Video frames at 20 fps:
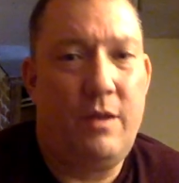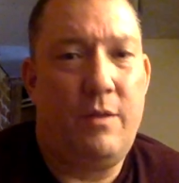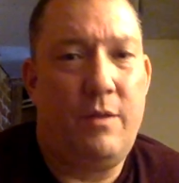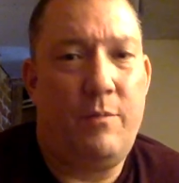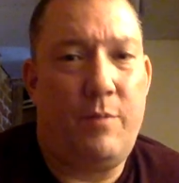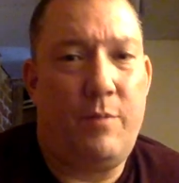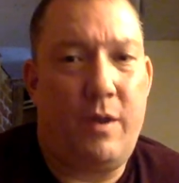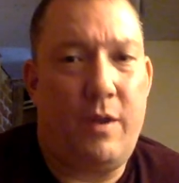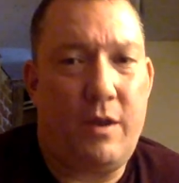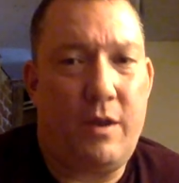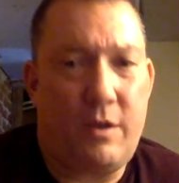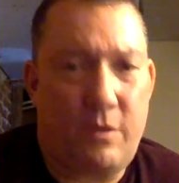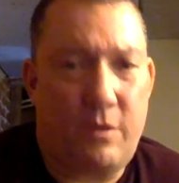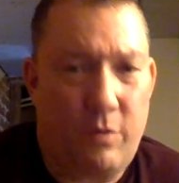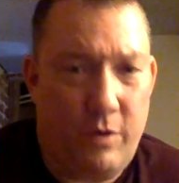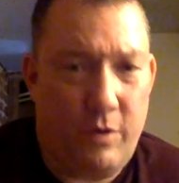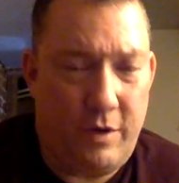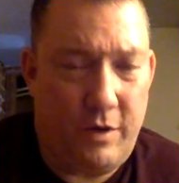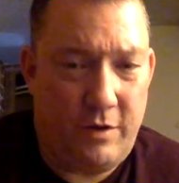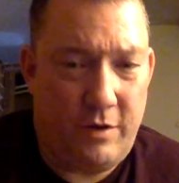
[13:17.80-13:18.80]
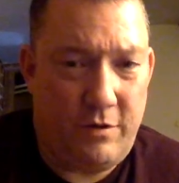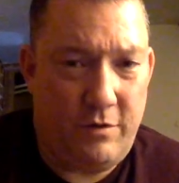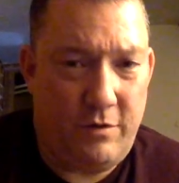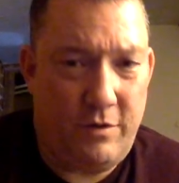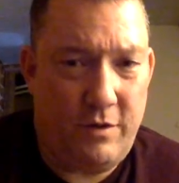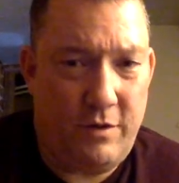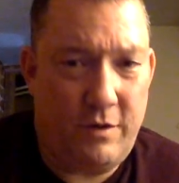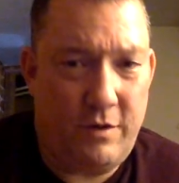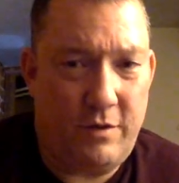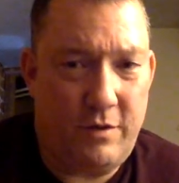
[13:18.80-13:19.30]
But according to
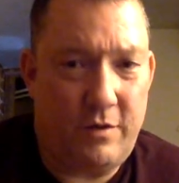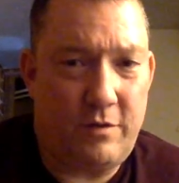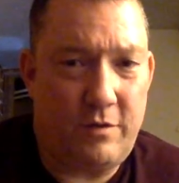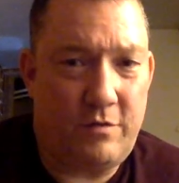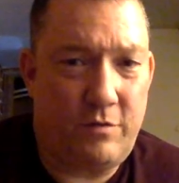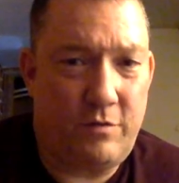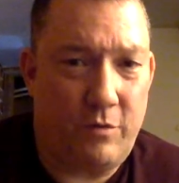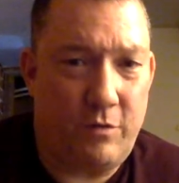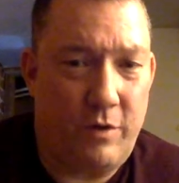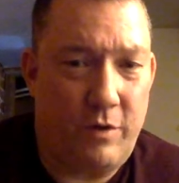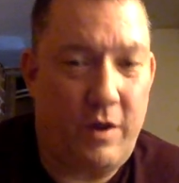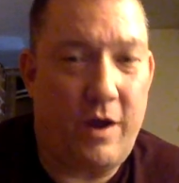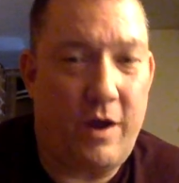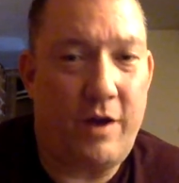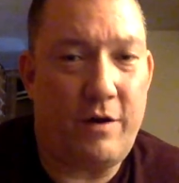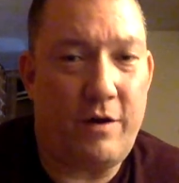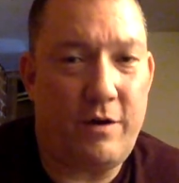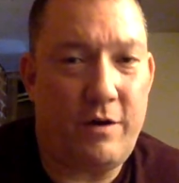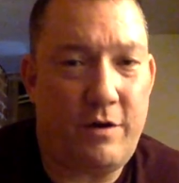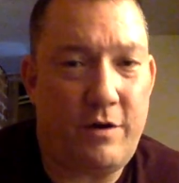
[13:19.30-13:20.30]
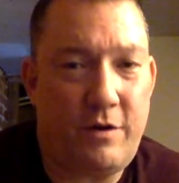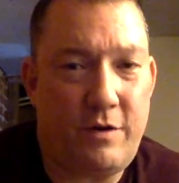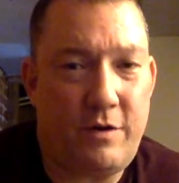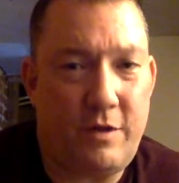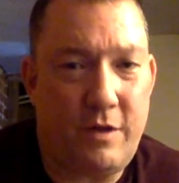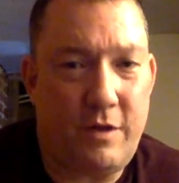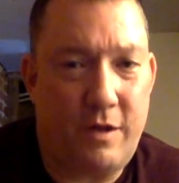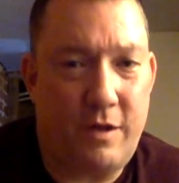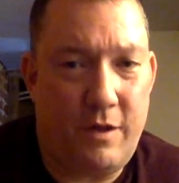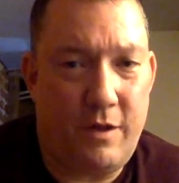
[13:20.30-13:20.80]
the story I heard,
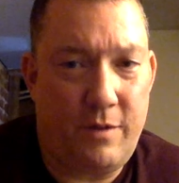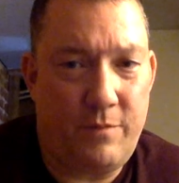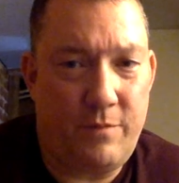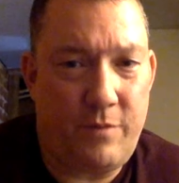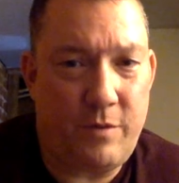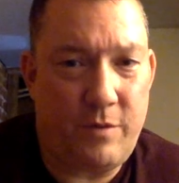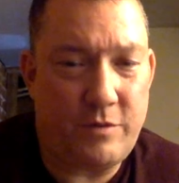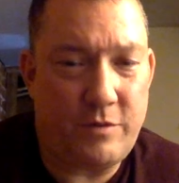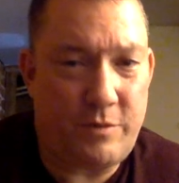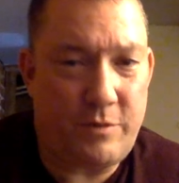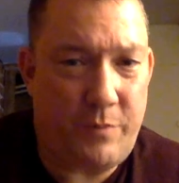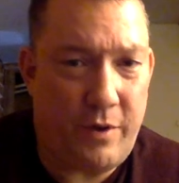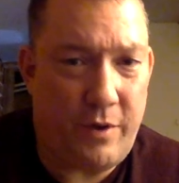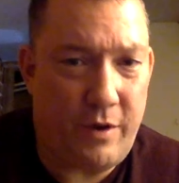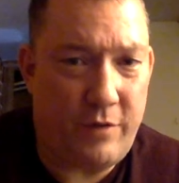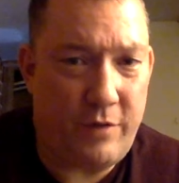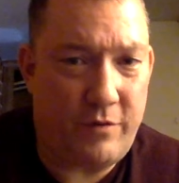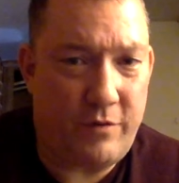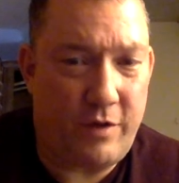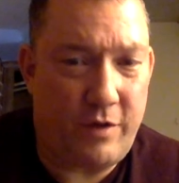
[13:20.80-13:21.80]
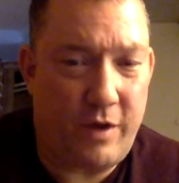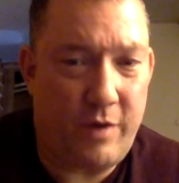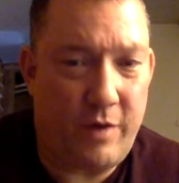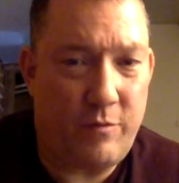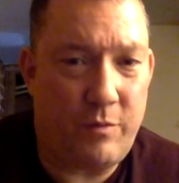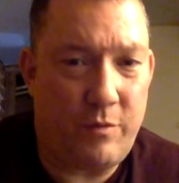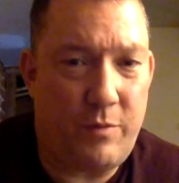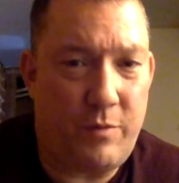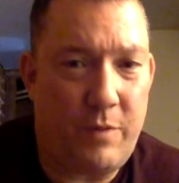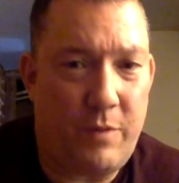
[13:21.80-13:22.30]
there was a period of time
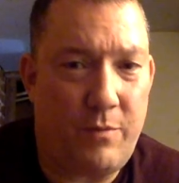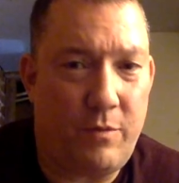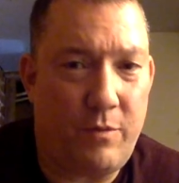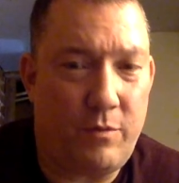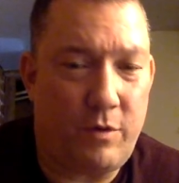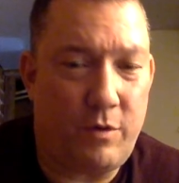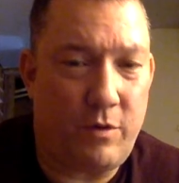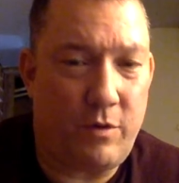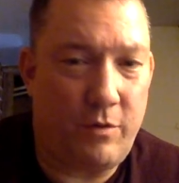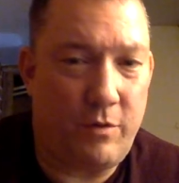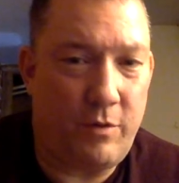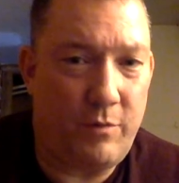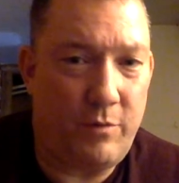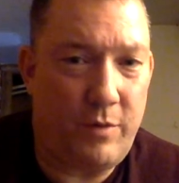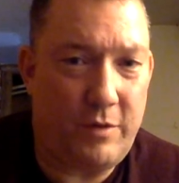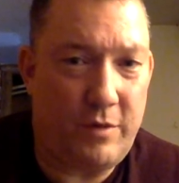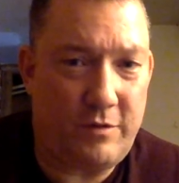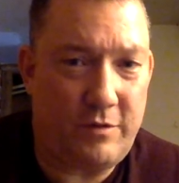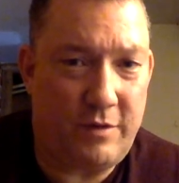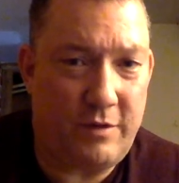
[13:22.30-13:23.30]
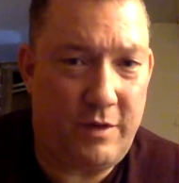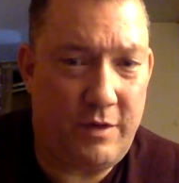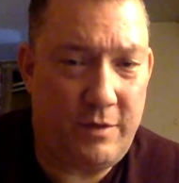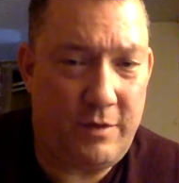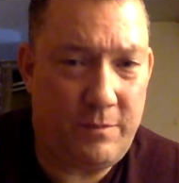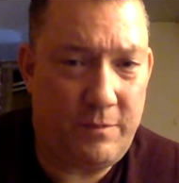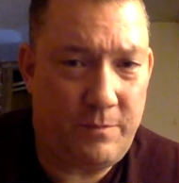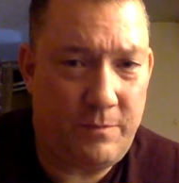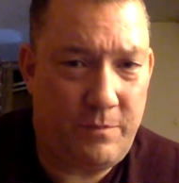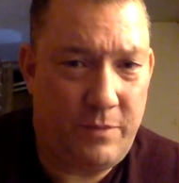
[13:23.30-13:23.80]
where people were going missing.
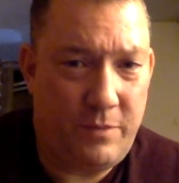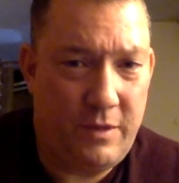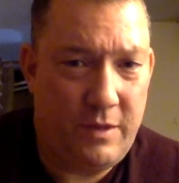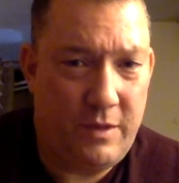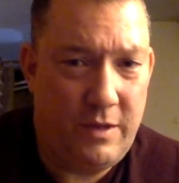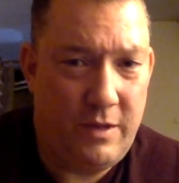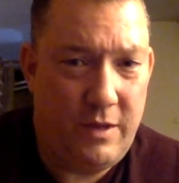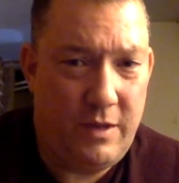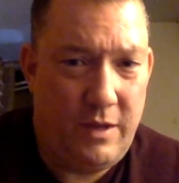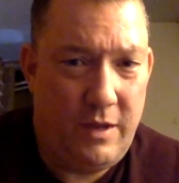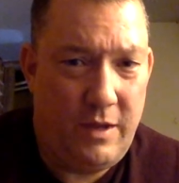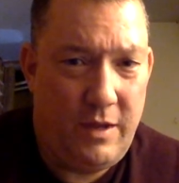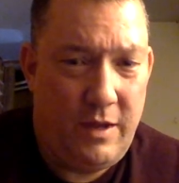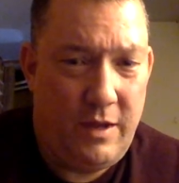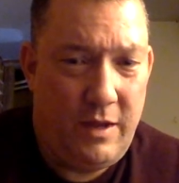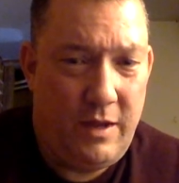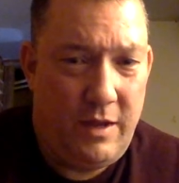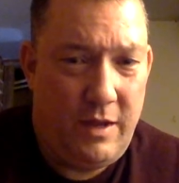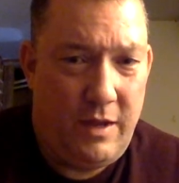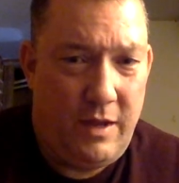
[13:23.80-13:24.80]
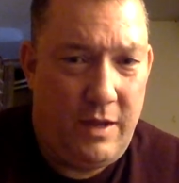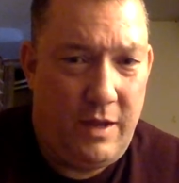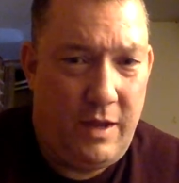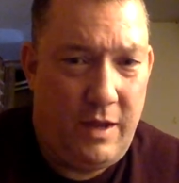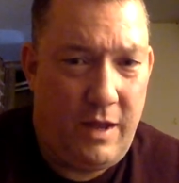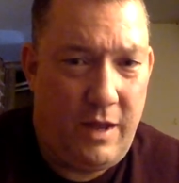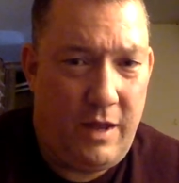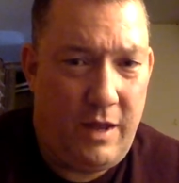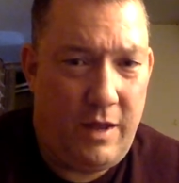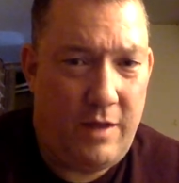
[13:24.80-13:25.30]

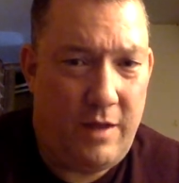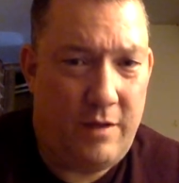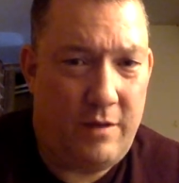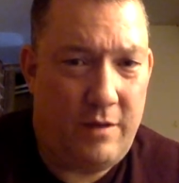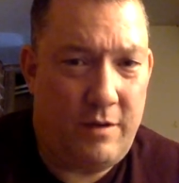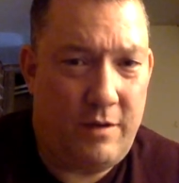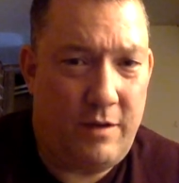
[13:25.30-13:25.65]
And